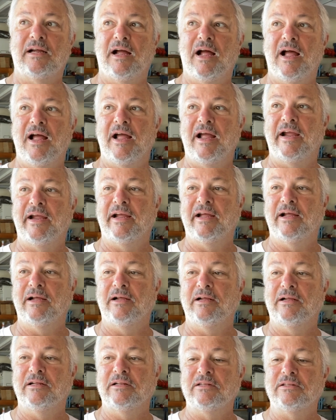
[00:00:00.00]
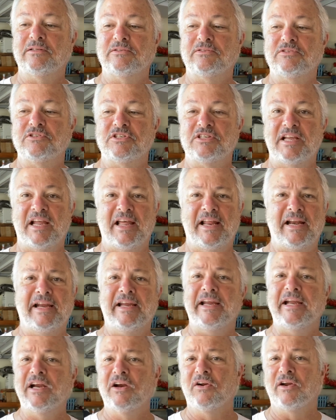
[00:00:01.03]
I said a
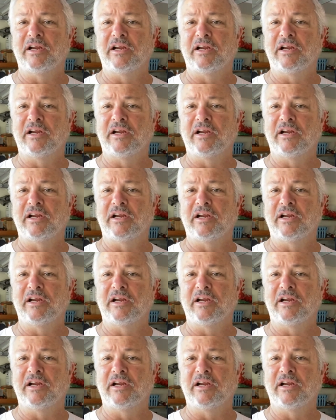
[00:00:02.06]
year